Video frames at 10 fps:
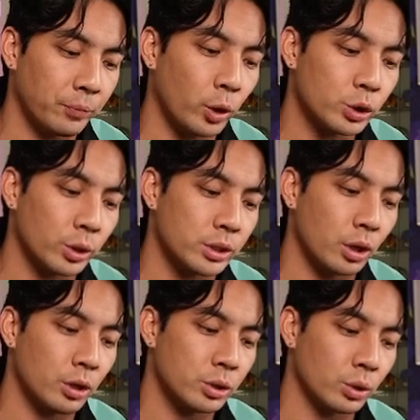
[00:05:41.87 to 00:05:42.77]
Also, it's
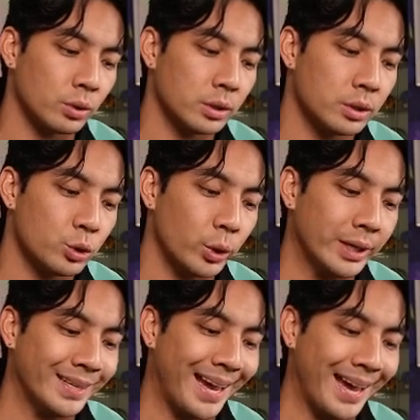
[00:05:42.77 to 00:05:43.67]
also
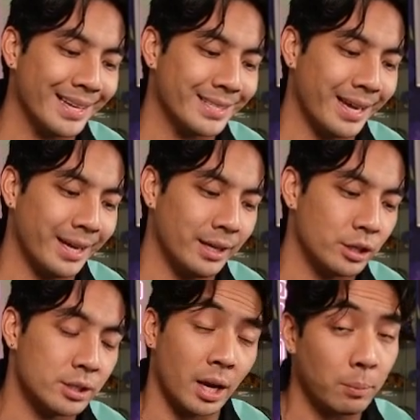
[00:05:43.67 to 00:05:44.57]
treated as a
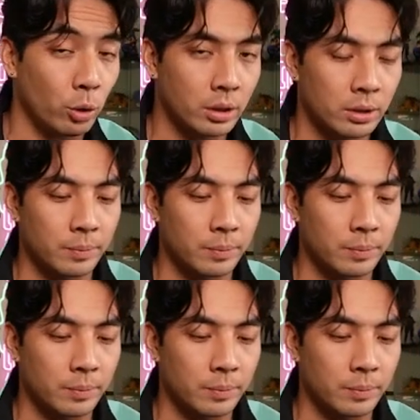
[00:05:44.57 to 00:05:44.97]
cyborg,